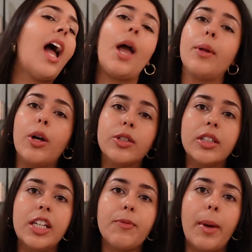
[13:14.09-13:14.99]
I will
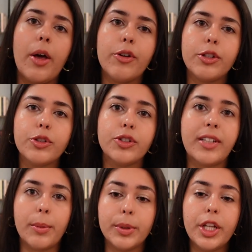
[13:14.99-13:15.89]
also leave my other socials
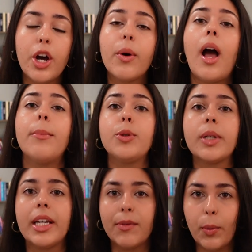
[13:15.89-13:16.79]
down below. I'm doing
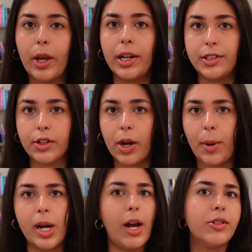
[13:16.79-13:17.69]
a giveaway on Instagram
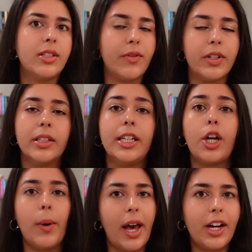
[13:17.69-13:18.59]
right now, so definitely
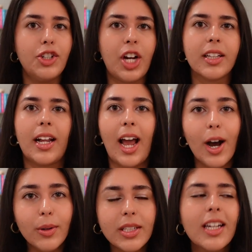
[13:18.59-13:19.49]
go ahead and check that
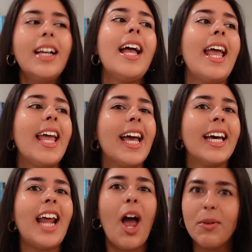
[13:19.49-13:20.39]
out,
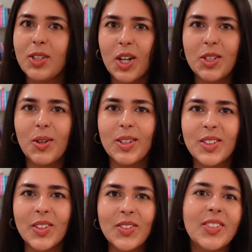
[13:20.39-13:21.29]
and I will talk to you all
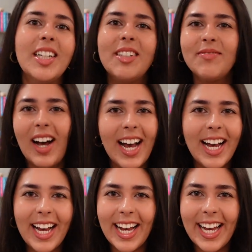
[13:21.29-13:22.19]
soon.
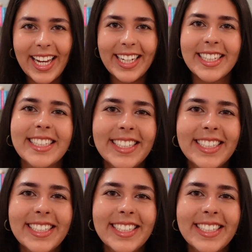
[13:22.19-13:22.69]
Bye.